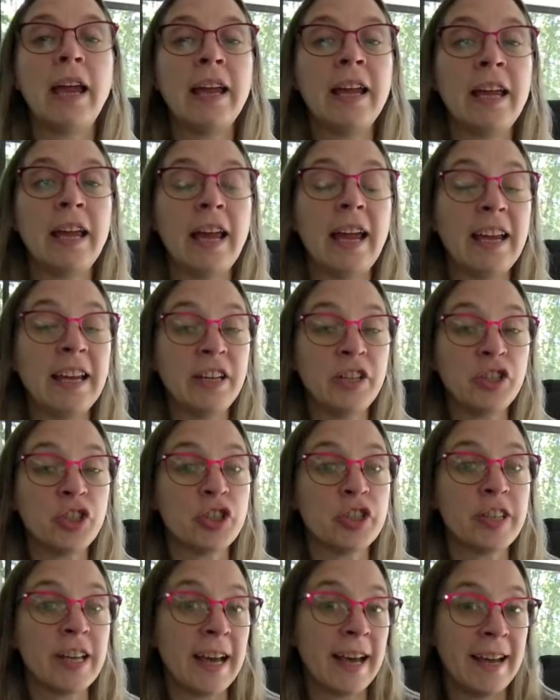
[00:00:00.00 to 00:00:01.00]

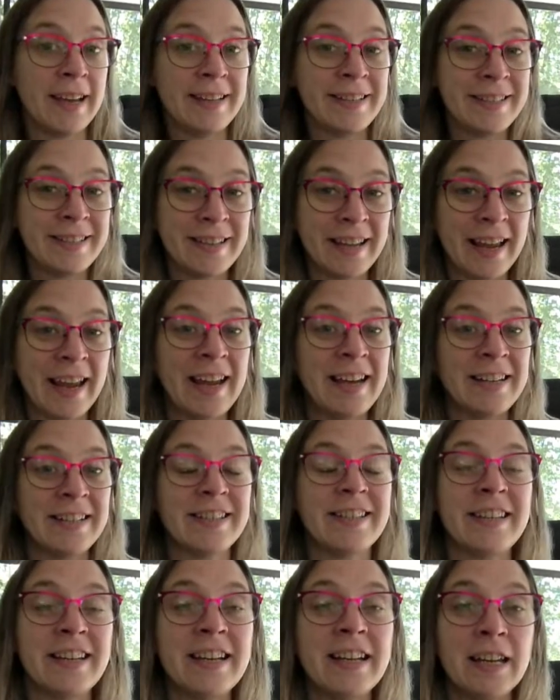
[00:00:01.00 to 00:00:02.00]
age 10 to
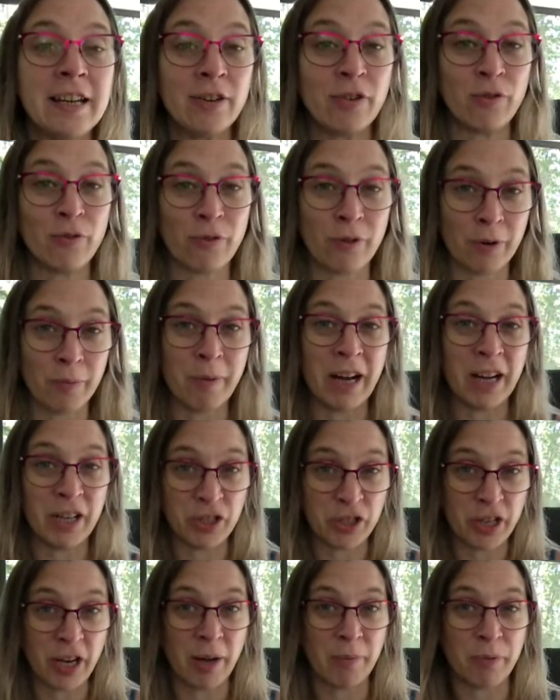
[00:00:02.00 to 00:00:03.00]
18 for my
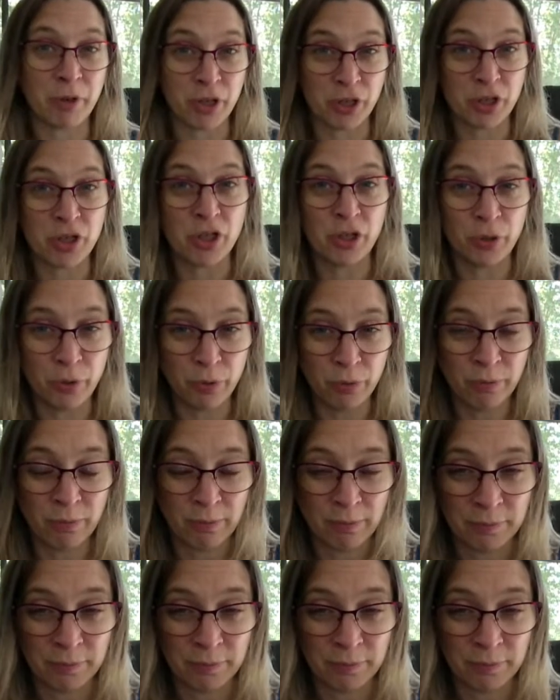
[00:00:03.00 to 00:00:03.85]
chapter 2.